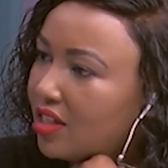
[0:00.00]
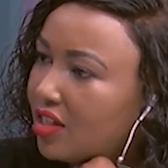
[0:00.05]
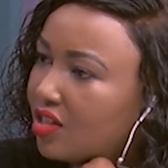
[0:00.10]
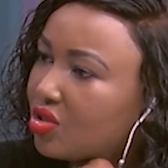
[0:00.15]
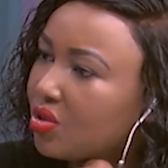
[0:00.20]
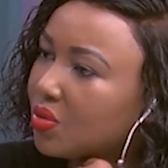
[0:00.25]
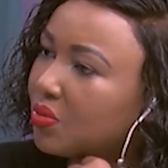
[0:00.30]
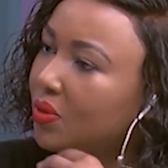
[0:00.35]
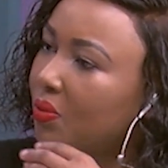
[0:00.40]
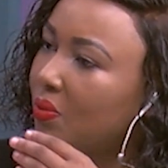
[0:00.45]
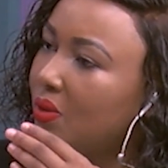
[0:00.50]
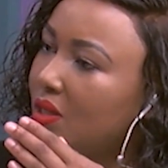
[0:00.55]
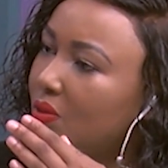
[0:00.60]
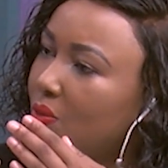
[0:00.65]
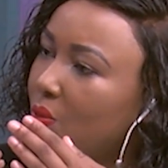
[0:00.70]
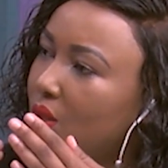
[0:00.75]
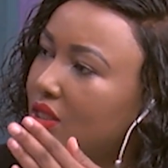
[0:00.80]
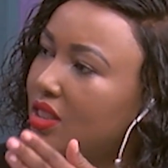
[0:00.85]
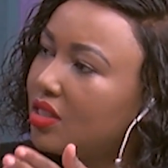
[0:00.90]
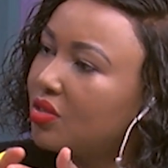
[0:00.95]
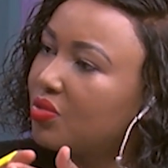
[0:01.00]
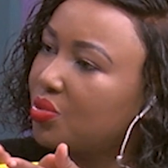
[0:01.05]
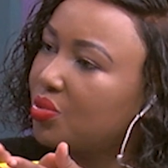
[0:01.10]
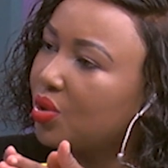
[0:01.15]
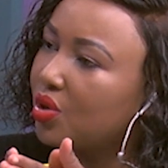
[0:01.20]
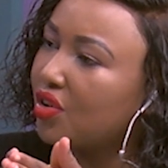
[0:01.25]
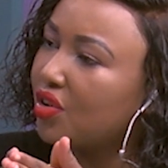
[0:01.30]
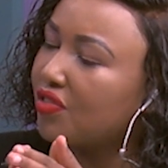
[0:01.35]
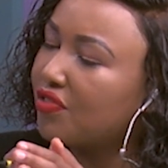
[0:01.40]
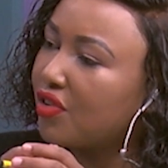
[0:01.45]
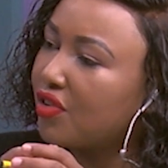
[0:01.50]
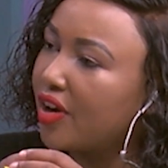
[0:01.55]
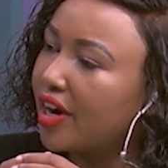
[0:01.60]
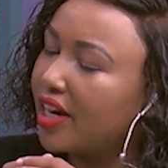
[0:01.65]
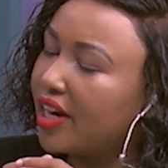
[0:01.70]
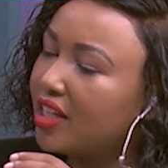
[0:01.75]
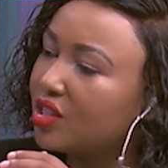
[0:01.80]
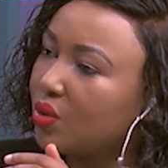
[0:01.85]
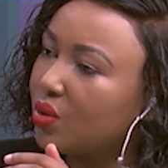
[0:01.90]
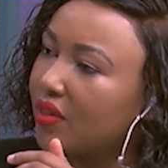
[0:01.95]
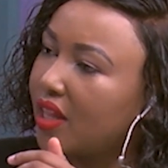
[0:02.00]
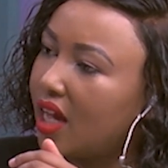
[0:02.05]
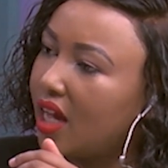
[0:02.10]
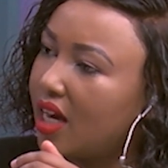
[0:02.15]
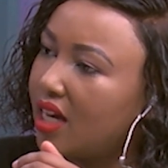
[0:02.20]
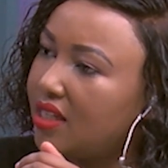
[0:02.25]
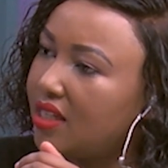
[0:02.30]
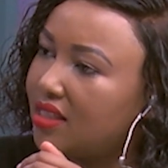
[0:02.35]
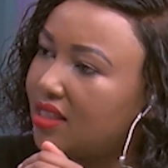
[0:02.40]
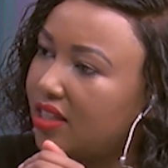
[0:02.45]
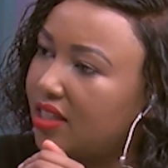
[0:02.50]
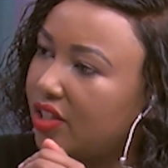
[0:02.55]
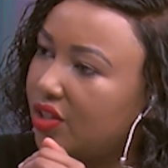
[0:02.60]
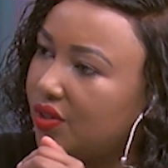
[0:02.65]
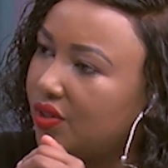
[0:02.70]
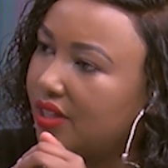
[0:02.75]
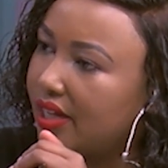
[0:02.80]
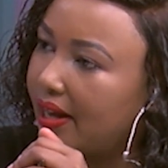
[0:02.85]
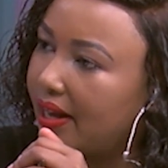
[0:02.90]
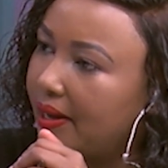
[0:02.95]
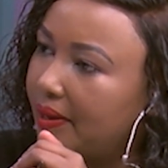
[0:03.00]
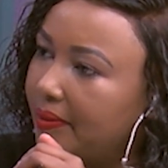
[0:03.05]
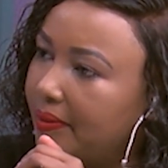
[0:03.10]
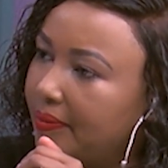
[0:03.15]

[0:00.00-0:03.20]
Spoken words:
So what's the role of foreigners on the NSE today?